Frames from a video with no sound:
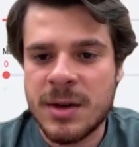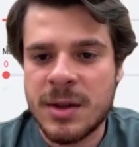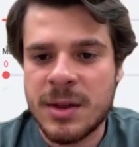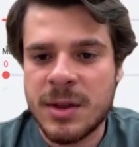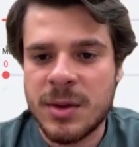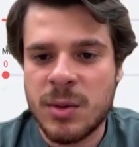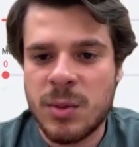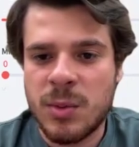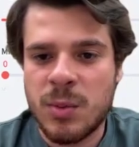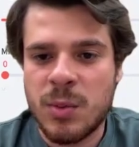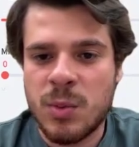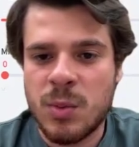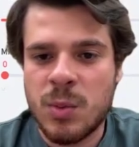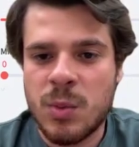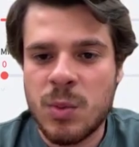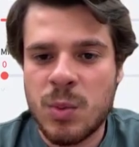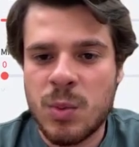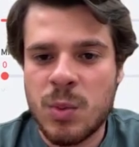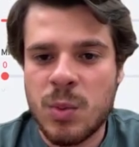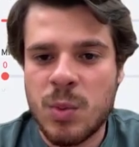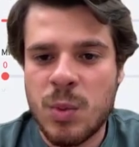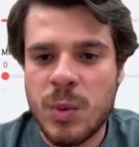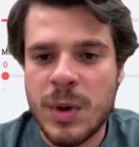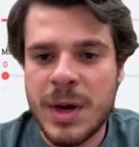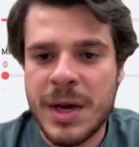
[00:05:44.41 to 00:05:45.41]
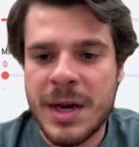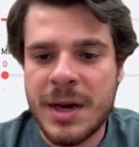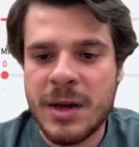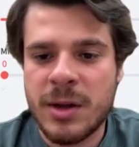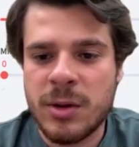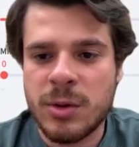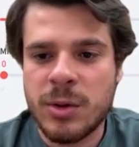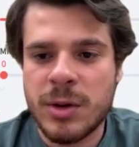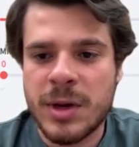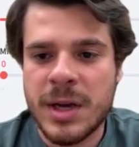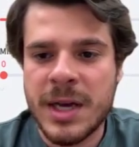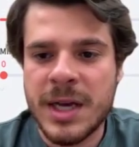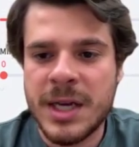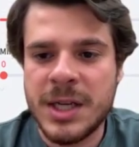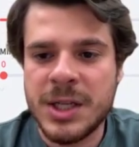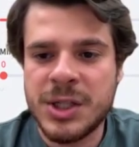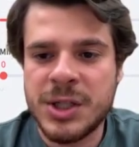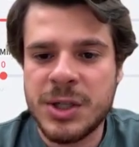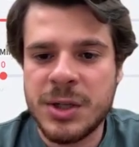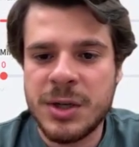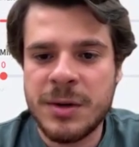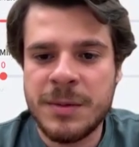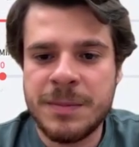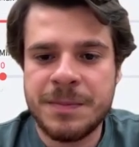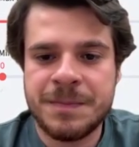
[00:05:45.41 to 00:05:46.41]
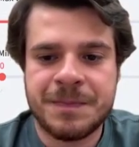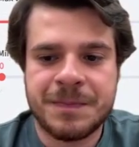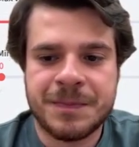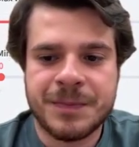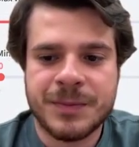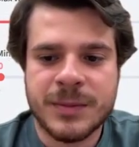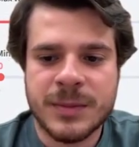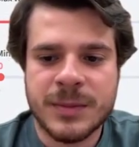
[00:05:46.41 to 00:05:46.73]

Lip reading: on the weight allocation,